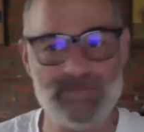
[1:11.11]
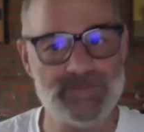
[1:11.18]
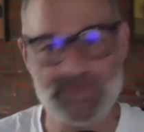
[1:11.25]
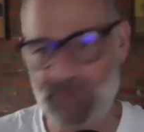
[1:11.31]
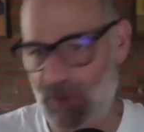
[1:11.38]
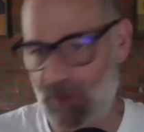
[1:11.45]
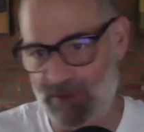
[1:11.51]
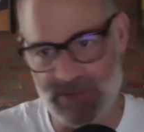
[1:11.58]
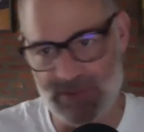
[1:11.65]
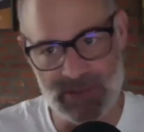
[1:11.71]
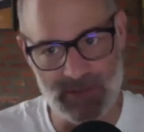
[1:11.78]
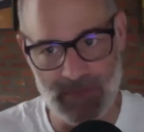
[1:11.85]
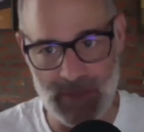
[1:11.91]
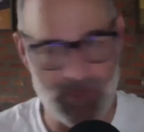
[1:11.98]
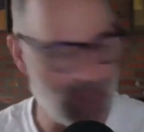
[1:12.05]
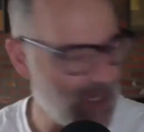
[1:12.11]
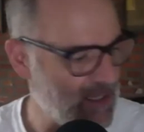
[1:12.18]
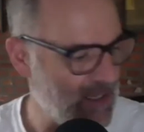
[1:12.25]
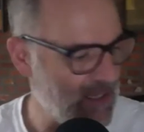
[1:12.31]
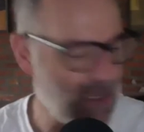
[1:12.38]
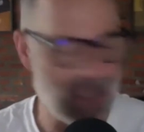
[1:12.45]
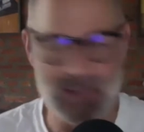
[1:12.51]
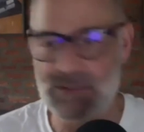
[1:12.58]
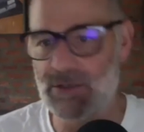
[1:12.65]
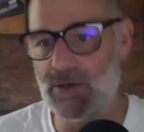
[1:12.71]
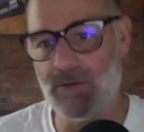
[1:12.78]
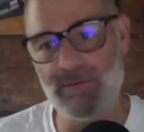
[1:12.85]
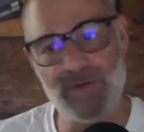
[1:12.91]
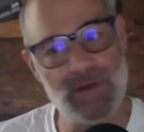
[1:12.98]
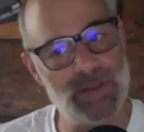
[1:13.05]
Go listen to my podcast, go
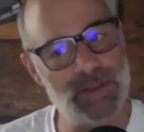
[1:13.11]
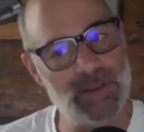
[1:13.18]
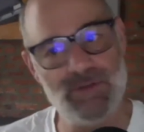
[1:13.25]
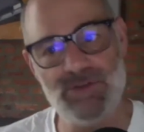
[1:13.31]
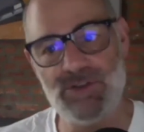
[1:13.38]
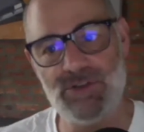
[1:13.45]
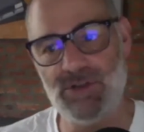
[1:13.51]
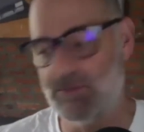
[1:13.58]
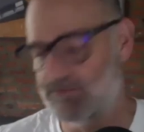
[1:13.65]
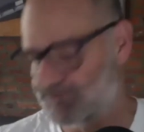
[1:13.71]
find a YouTube,